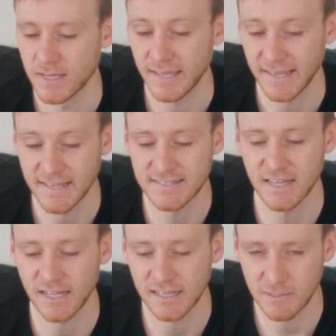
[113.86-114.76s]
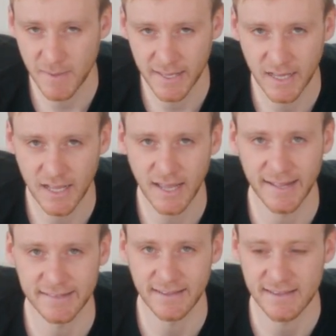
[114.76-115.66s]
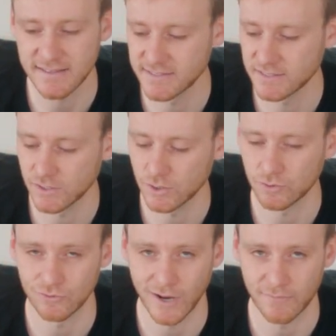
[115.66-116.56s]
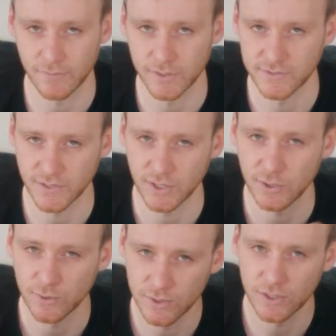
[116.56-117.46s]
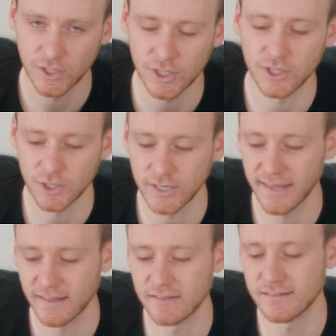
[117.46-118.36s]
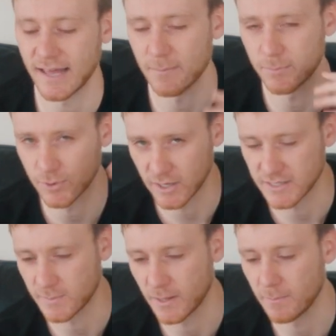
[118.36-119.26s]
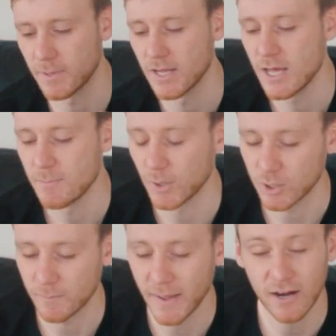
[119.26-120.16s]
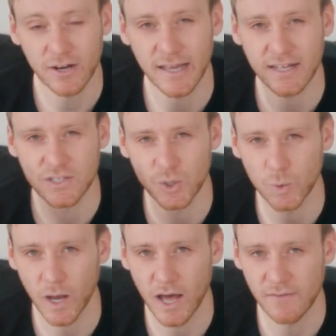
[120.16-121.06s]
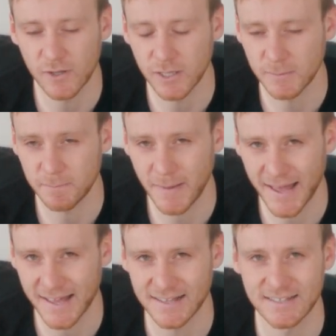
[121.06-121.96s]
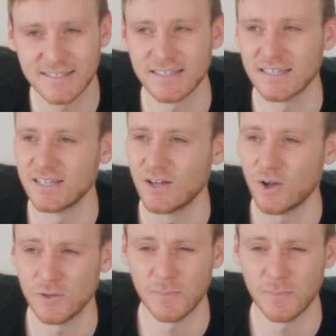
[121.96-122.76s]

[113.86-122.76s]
It is slightly bigger and it is RAPHA, so you get that price bump. But comparing it to other bags on the